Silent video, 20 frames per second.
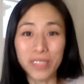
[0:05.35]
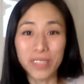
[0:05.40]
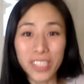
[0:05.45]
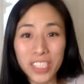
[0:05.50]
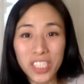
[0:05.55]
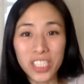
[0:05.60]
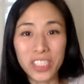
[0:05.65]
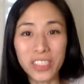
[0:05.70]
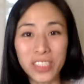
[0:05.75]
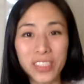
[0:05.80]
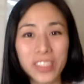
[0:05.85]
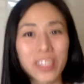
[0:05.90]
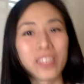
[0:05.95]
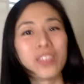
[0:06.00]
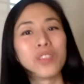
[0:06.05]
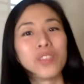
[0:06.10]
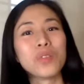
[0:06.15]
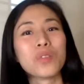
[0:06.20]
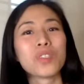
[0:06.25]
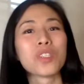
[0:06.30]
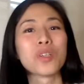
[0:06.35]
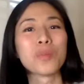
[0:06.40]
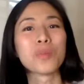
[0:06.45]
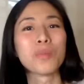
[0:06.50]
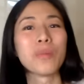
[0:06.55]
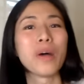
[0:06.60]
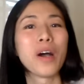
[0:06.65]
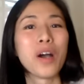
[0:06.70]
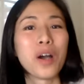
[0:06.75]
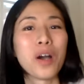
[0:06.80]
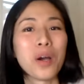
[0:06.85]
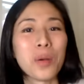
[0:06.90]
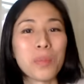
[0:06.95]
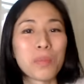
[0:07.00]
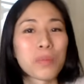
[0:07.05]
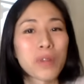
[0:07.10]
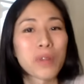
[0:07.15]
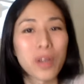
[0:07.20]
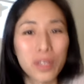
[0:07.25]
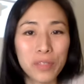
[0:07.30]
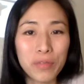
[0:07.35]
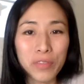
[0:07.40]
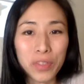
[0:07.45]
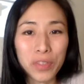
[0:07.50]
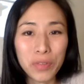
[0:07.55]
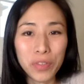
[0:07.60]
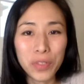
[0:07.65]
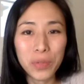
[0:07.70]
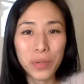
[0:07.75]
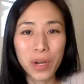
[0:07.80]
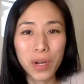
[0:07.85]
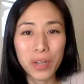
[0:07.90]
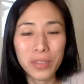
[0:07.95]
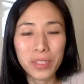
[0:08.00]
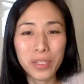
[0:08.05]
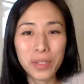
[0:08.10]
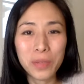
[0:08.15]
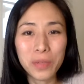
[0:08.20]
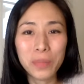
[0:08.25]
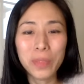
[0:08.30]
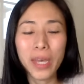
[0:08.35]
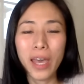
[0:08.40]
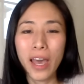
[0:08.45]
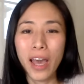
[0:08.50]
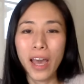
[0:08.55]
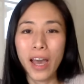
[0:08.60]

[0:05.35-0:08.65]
dishes and do some product review on them.